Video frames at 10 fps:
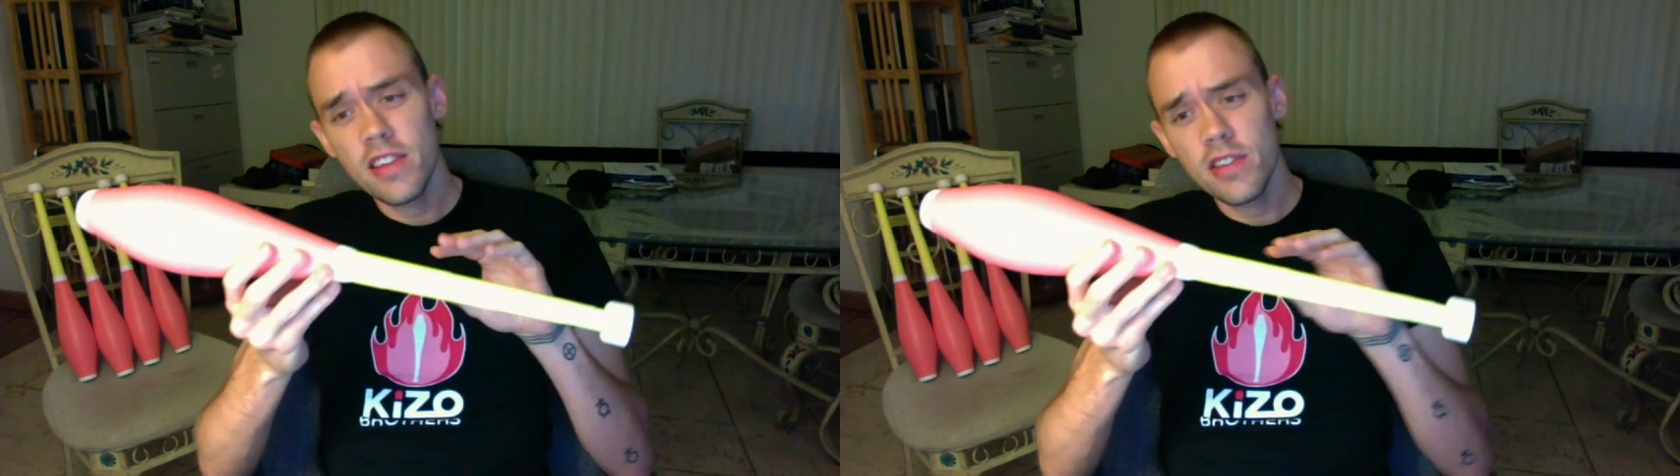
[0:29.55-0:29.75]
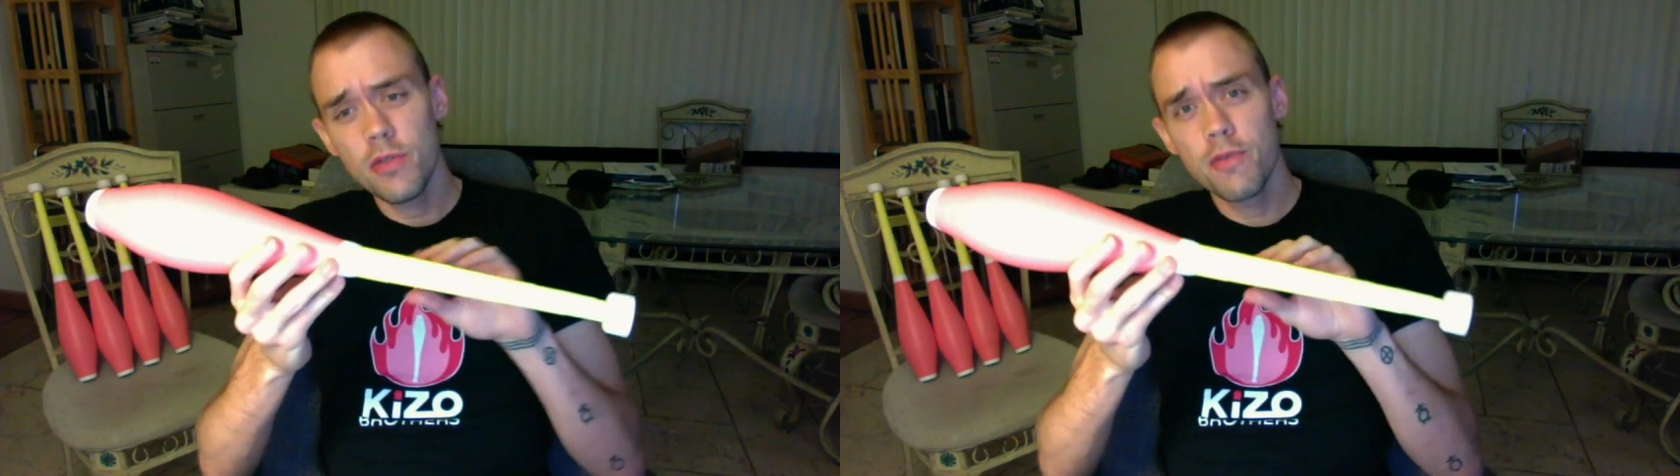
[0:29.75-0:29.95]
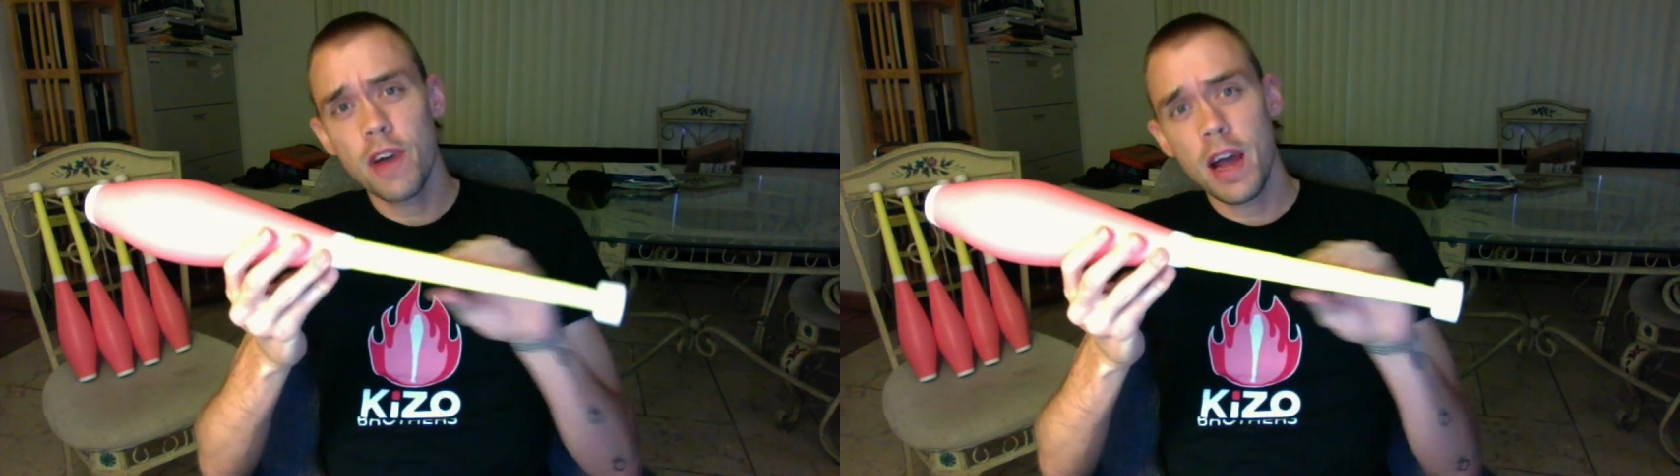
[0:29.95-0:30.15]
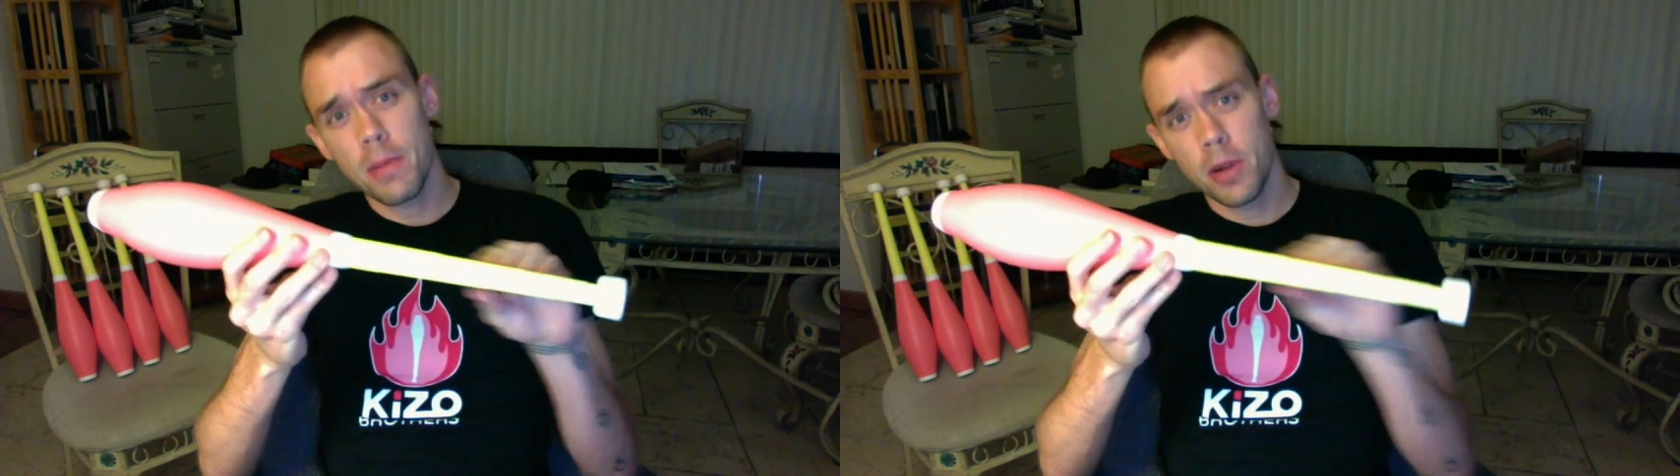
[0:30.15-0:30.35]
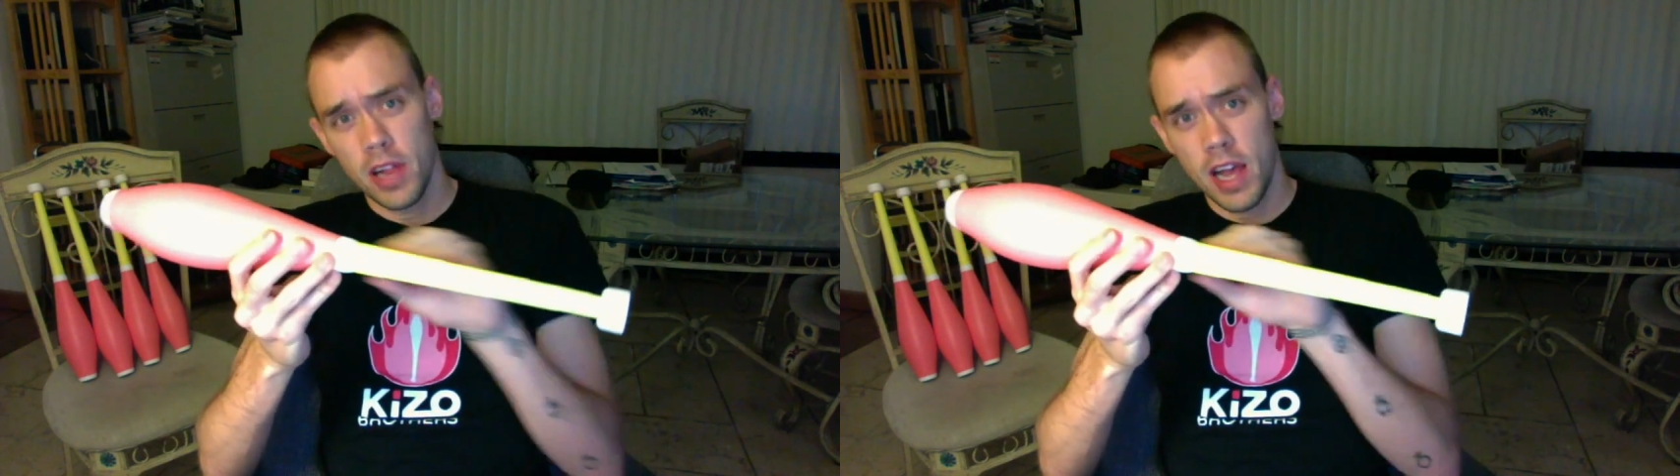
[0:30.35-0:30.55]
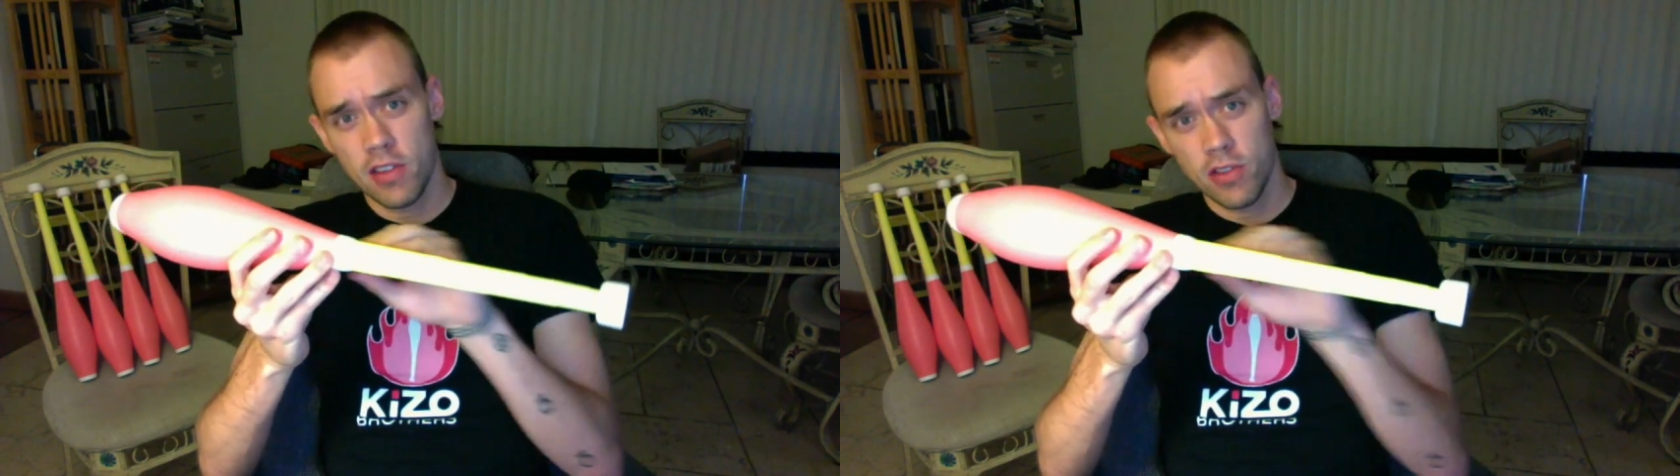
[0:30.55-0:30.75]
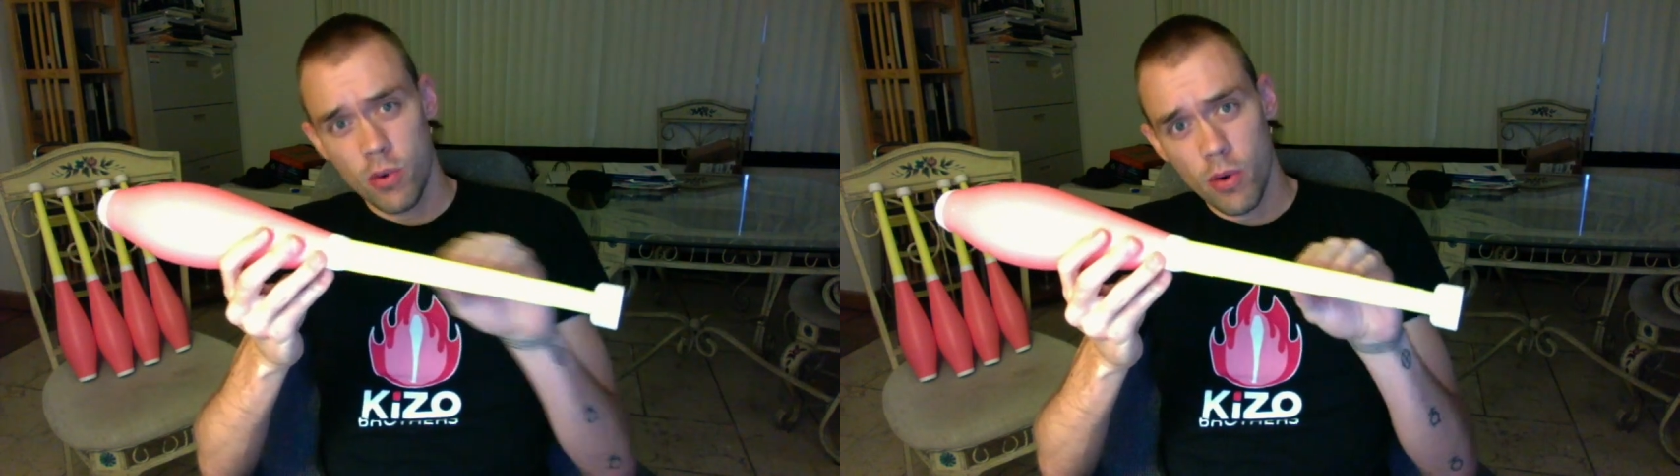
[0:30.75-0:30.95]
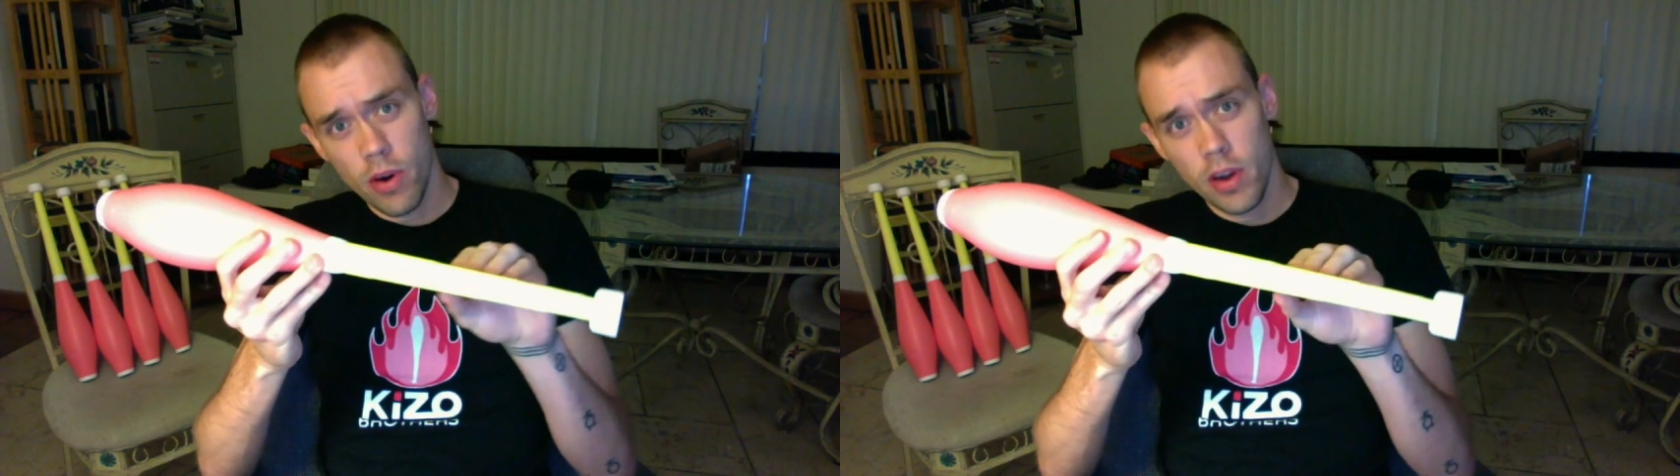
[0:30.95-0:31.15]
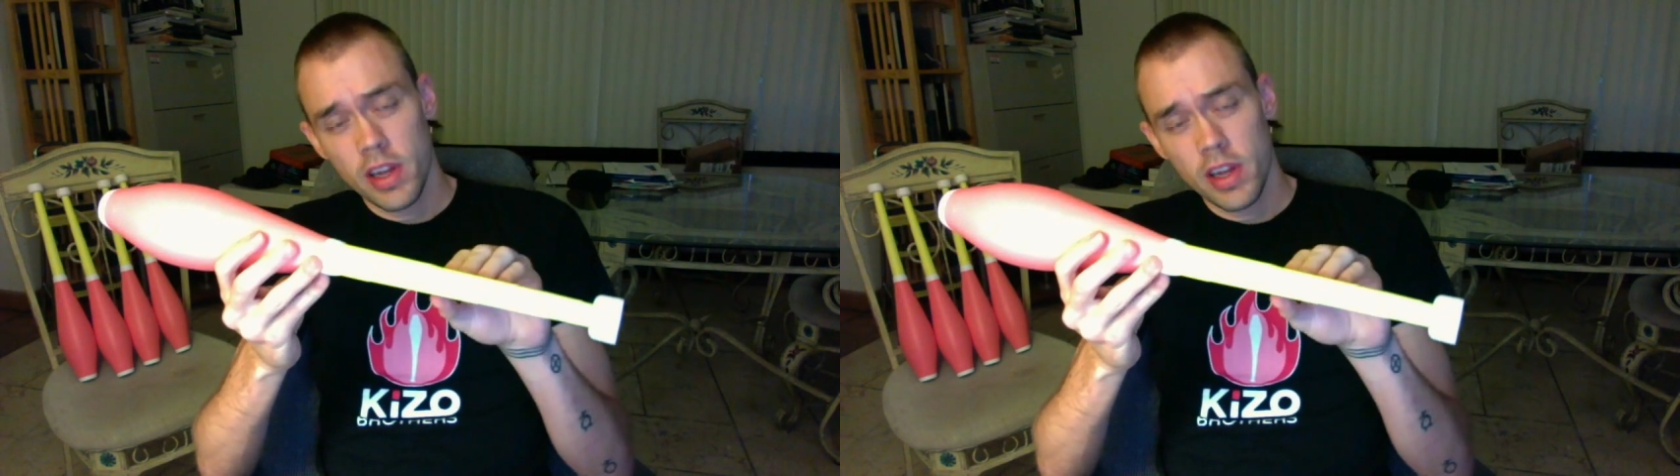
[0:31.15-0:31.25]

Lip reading: a new fiberglass core